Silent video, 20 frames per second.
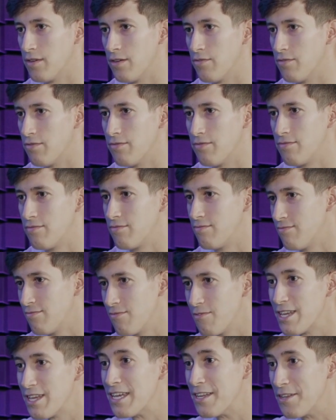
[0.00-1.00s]
of
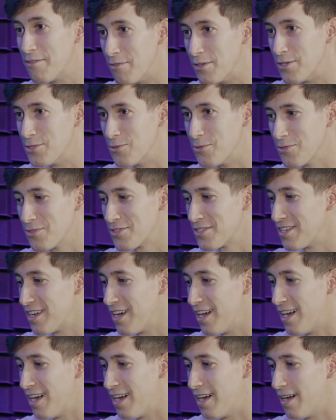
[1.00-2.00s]
individuals.
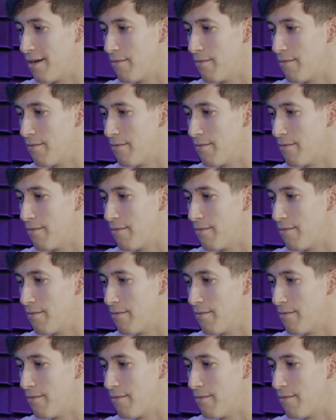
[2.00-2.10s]
Mm-hmm.